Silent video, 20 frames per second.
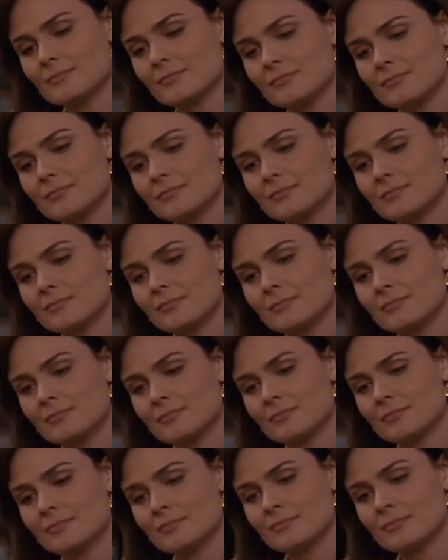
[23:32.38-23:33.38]

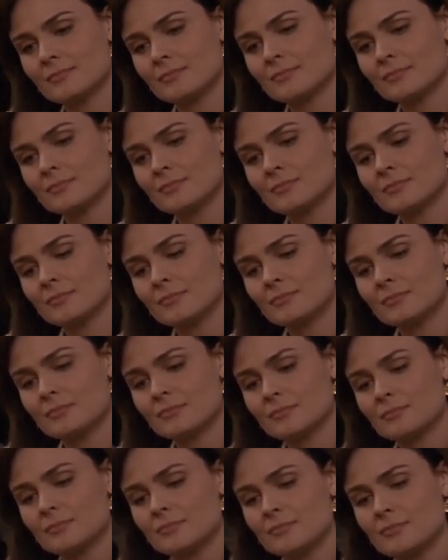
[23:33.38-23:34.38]

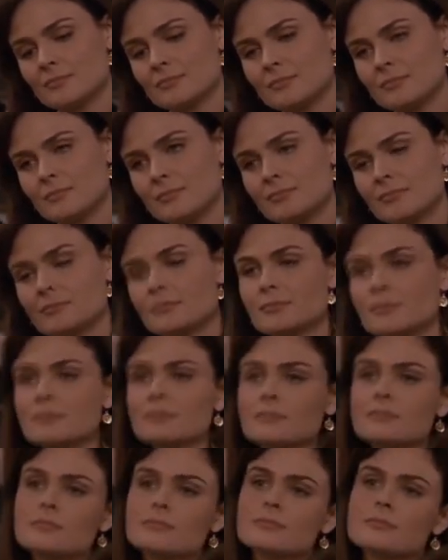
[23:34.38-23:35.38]

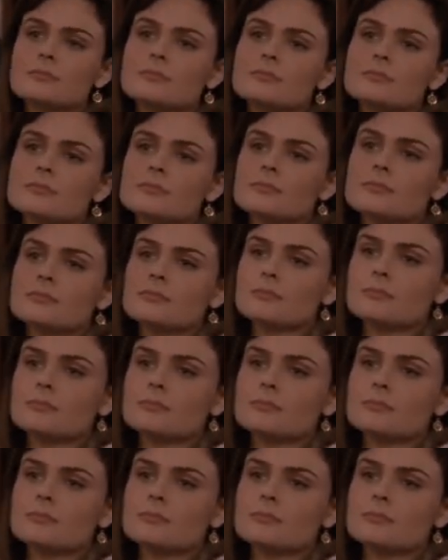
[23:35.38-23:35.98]
No words are spoken by the person on screen.